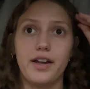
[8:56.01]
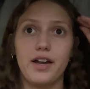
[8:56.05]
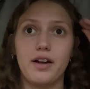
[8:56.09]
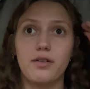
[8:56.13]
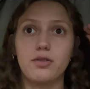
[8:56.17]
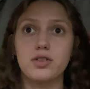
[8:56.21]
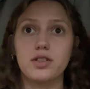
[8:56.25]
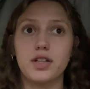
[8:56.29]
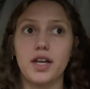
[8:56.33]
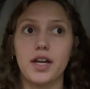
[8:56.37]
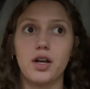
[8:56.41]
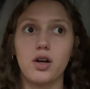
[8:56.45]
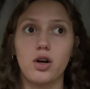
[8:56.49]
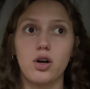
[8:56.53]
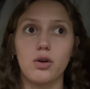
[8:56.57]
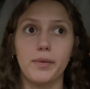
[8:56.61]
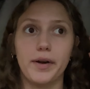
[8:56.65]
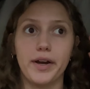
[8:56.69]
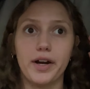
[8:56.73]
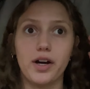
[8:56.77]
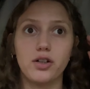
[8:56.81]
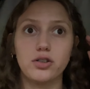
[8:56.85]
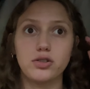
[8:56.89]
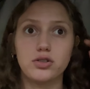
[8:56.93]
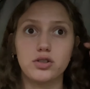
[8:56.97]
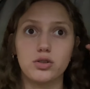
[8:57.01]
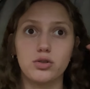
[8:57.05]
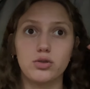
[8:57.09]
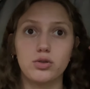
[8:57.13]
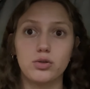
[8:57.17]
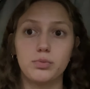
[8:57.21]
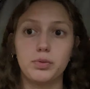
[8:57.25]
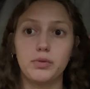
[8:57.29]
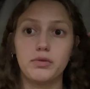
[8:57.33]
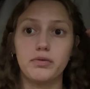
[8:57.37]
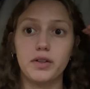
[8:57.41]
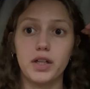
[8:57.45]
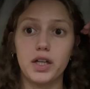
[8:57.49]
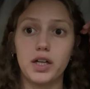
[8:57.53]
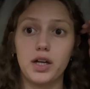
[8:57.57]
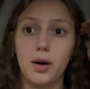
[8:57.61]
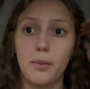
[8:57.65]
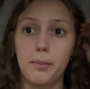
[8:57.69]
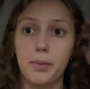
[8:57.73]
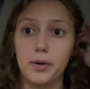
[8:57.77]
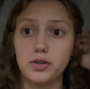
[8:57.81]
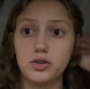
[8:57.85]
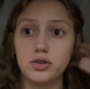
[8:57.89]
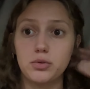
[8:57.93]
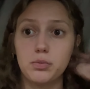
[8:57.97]
I was like, oh, my gosh, a group of, like, a
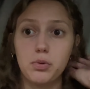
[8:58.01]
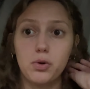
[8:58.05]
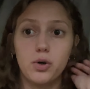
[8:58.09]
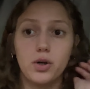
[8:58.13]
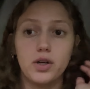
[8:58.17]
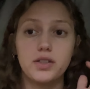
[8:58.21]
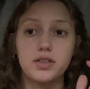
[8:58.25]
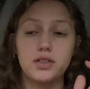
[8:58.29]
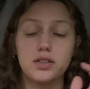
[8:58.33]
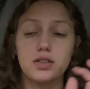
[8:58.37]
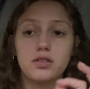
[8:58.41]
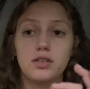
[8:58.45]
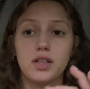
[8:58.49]
bunch of boys.